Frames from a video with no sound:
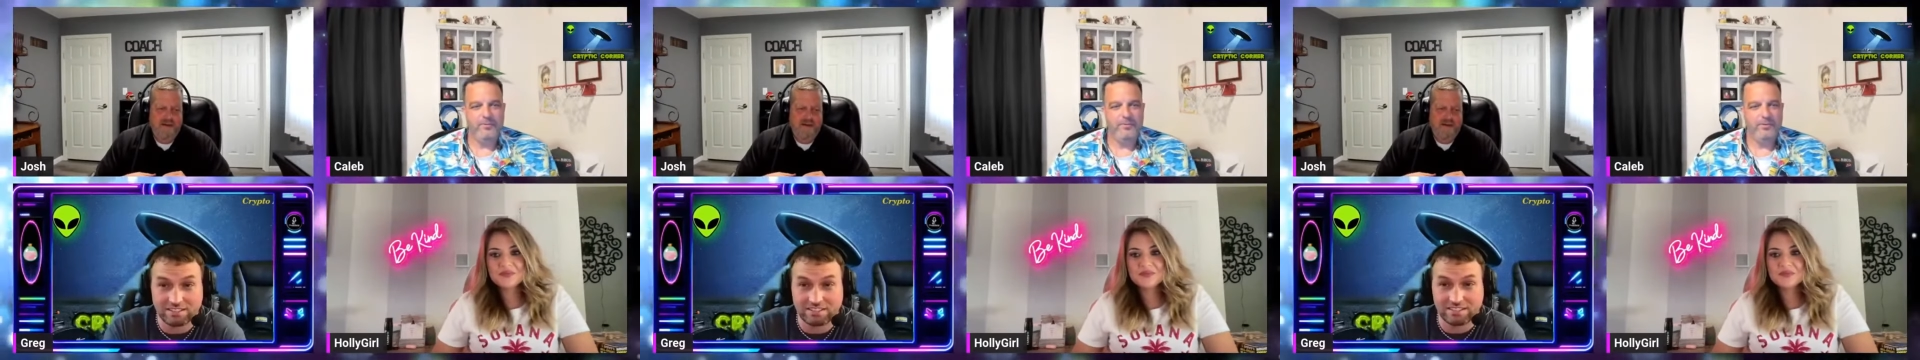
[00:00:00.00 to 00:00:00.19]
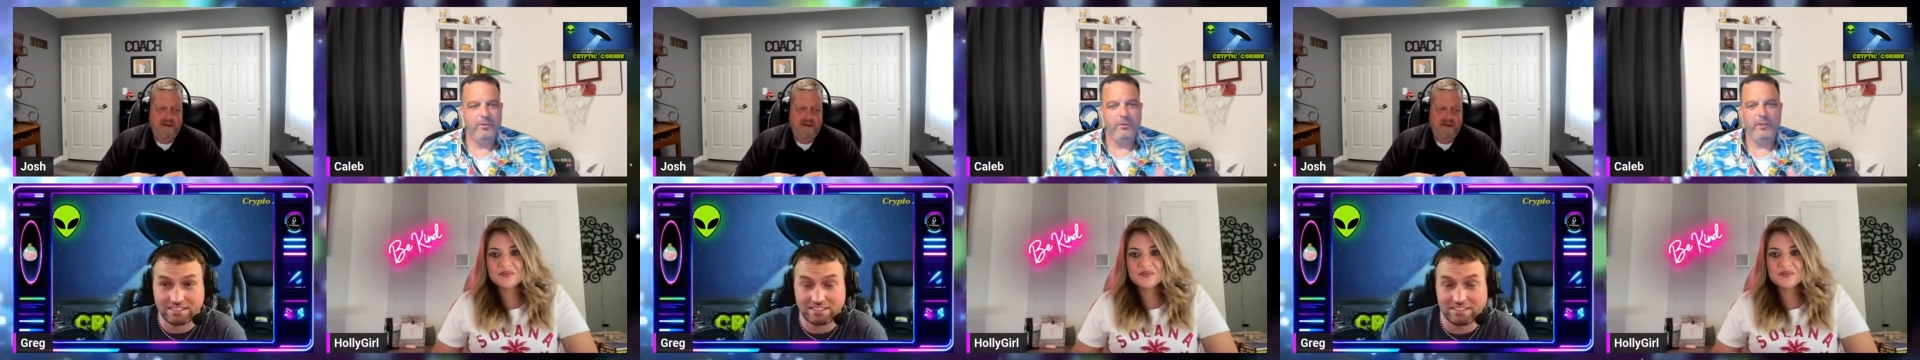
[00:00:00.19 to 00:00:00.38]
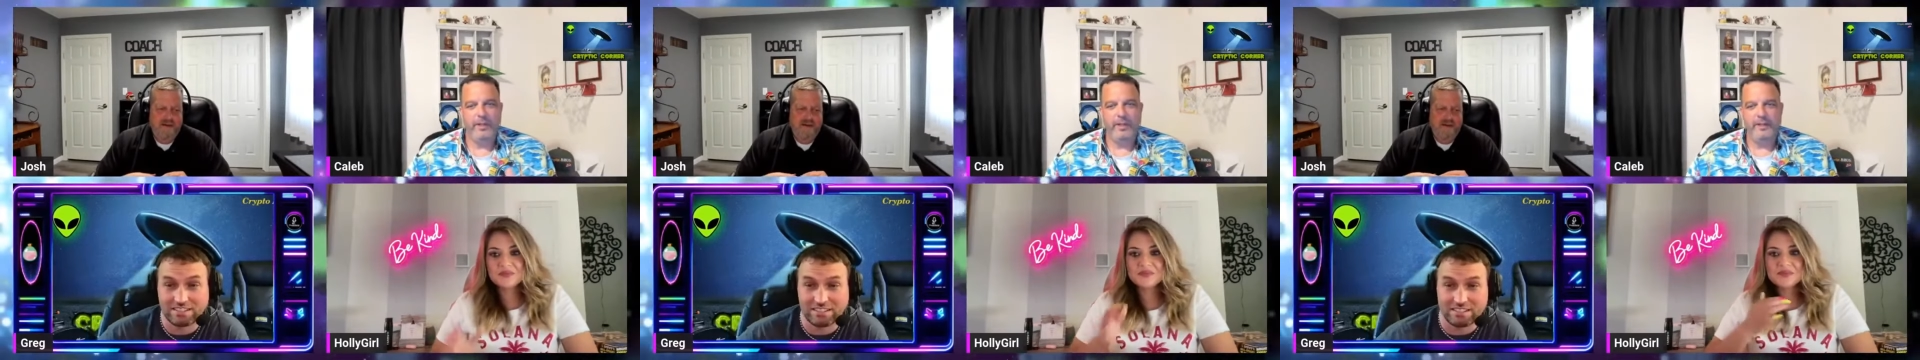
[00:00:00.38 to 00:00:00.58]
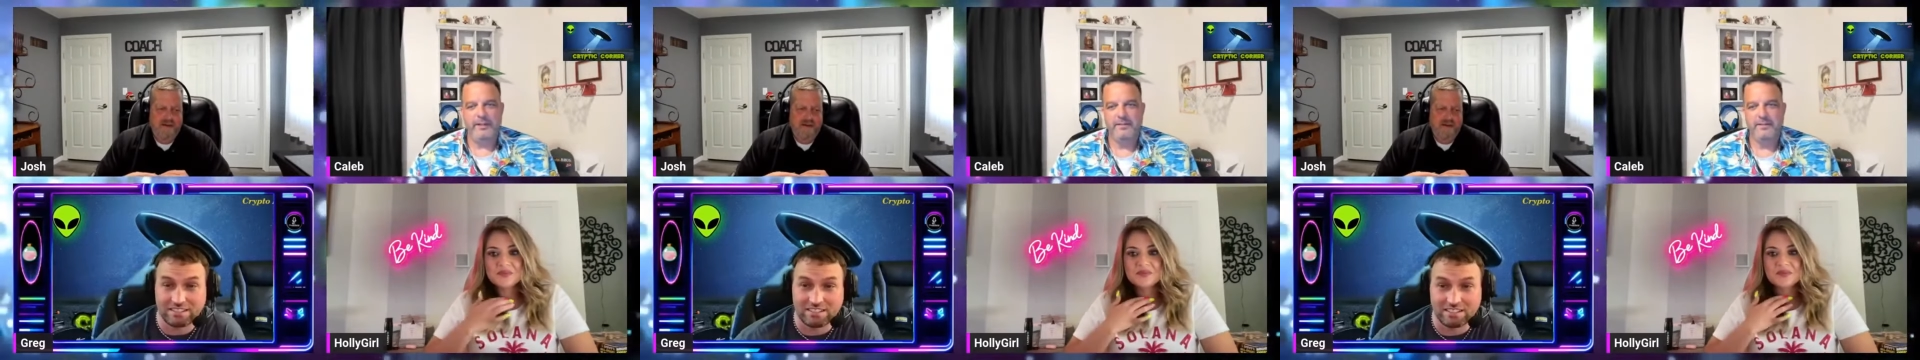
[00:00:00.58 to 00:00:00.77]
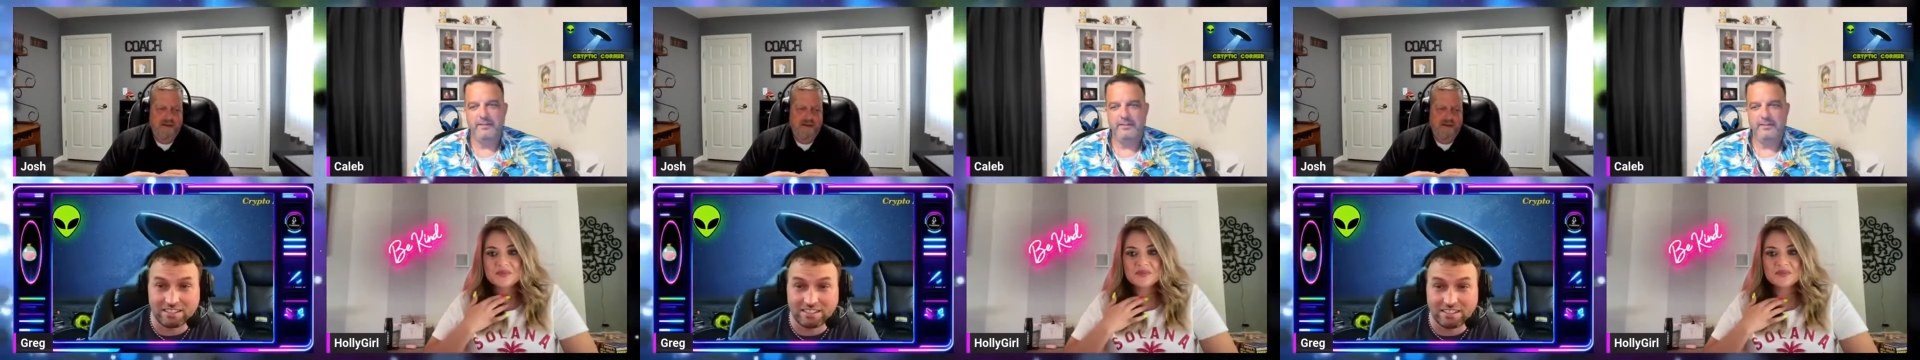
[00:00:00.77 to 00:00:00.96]
Speaker 1: Kool Aid,
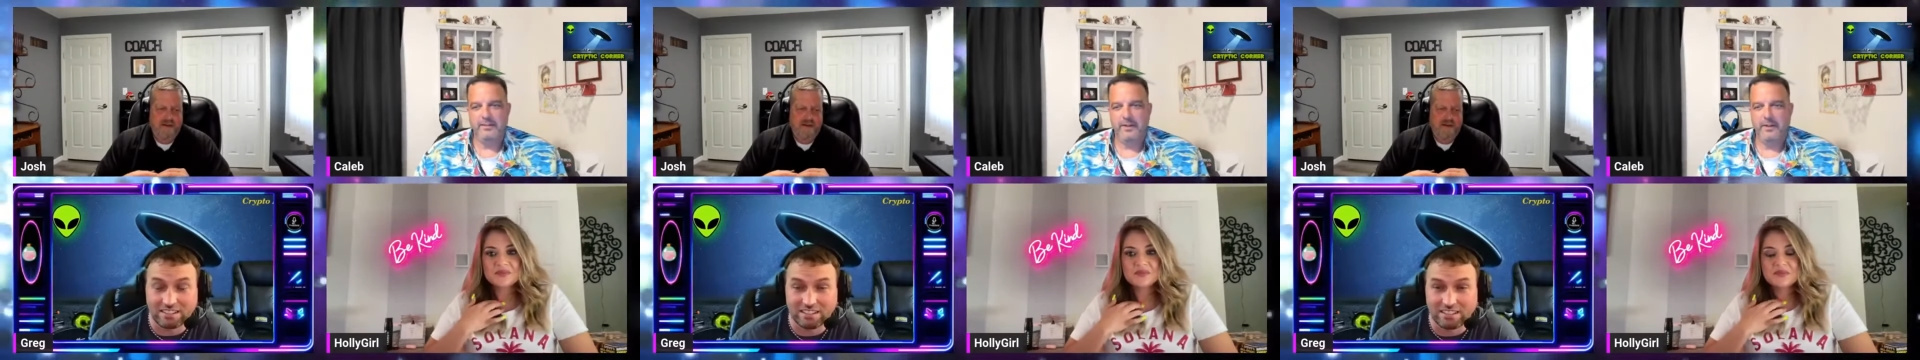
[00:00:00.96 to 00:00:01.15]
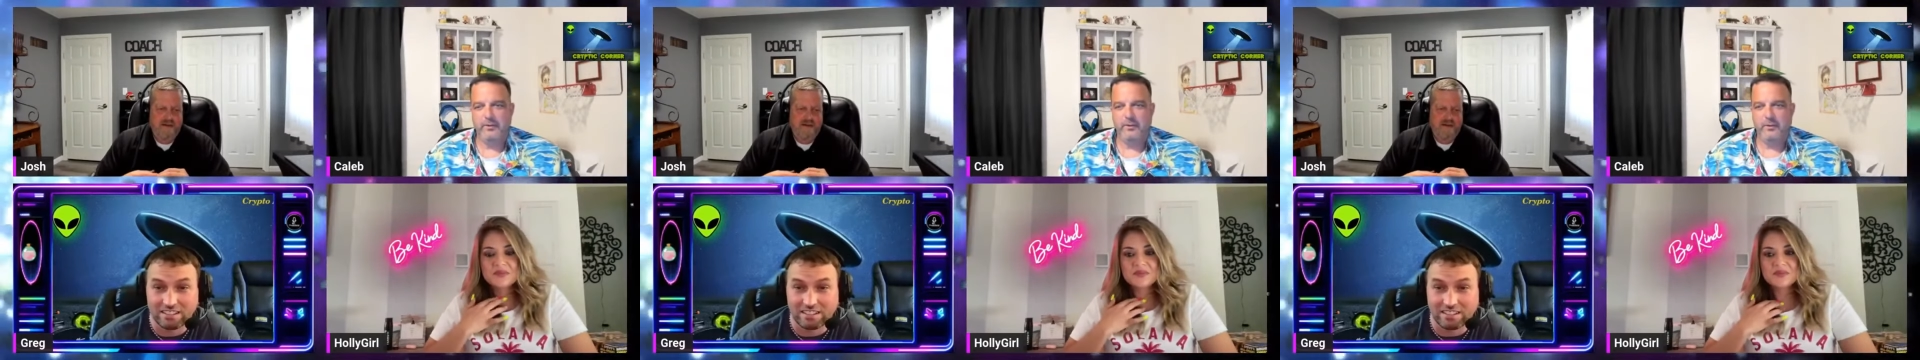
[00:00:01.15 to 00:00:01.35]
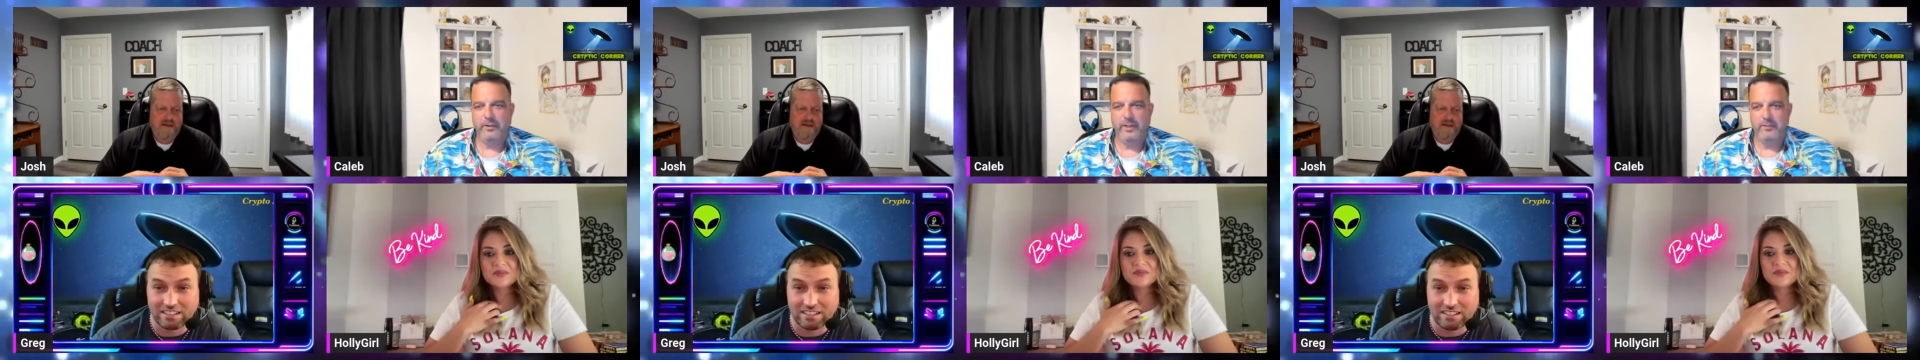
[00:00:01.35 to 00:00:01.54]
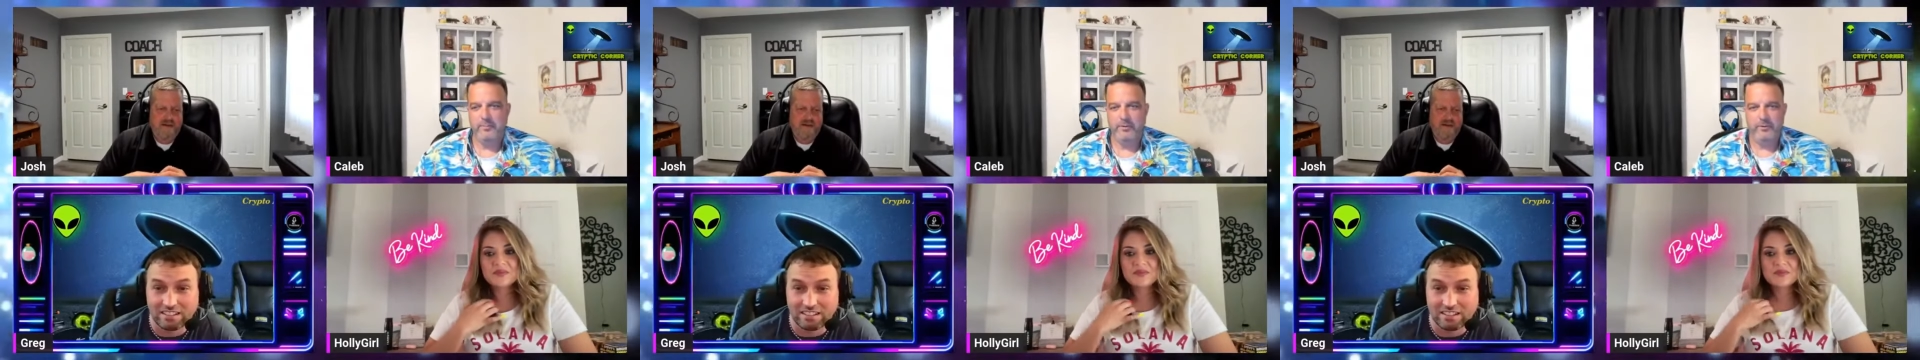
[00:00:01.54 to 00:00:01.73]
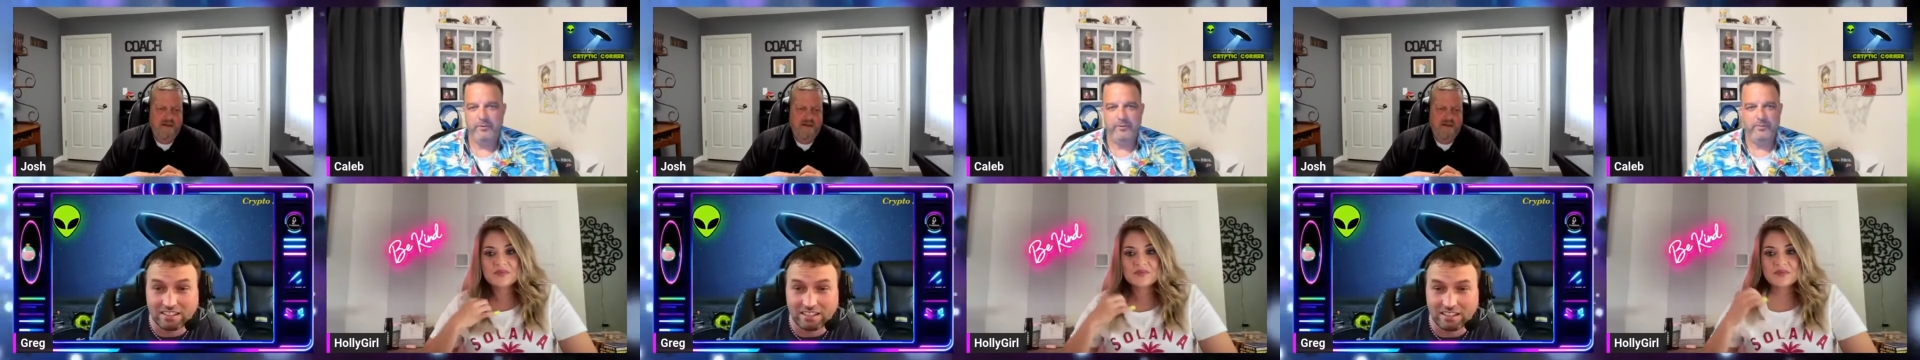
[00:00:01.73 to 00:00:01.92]
uh, Kool Aid
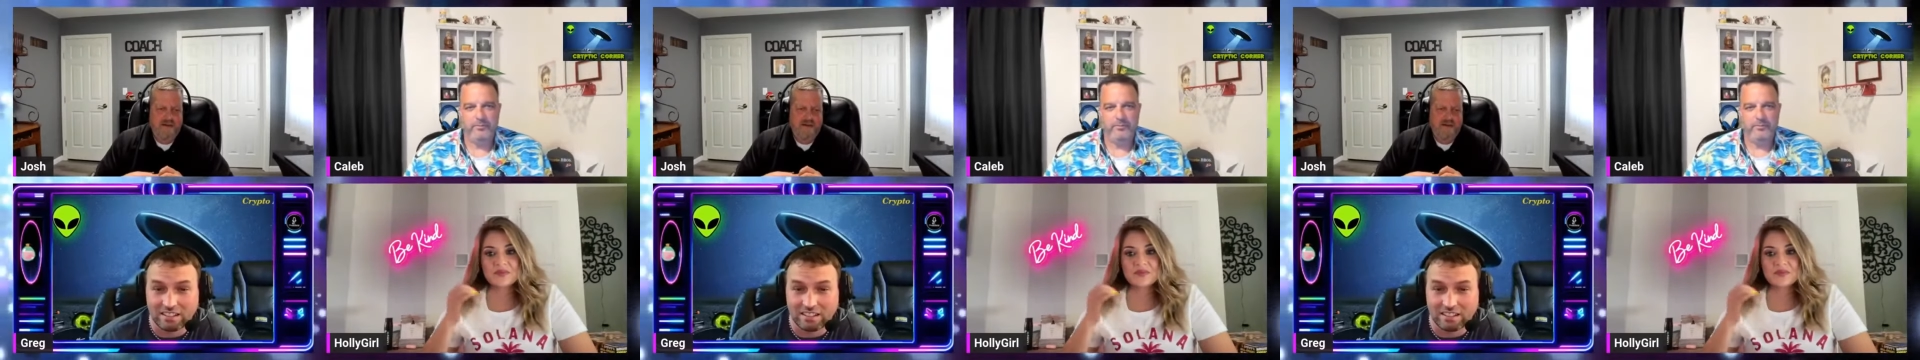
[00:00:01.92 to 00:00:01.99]
moon.